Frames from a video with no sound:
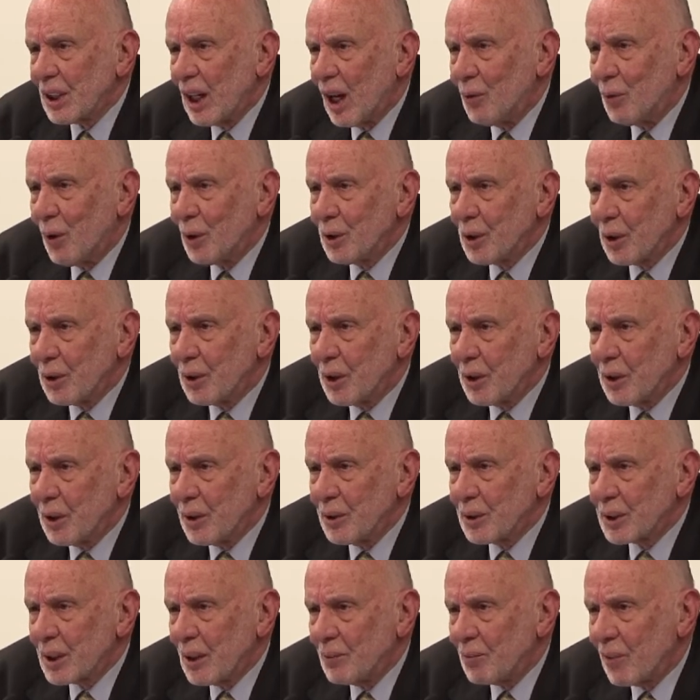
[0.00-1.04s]
I wanted to do
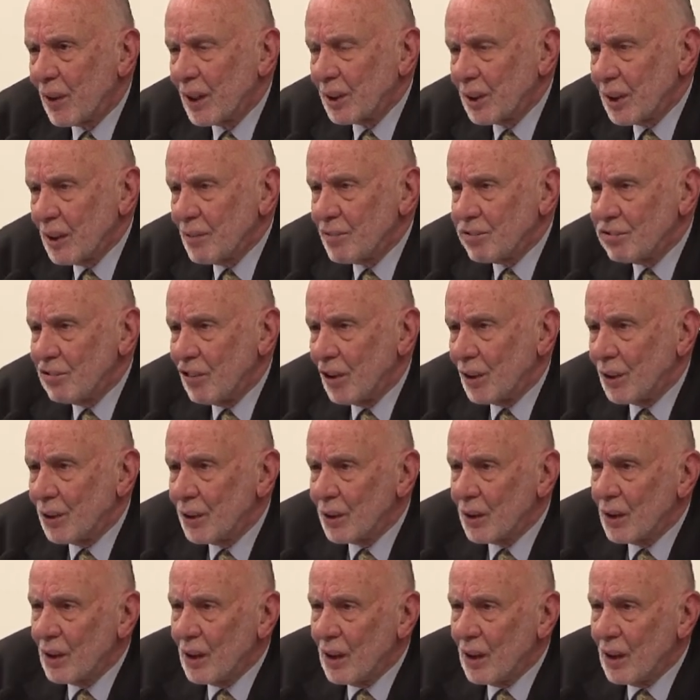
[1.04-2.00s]
something different.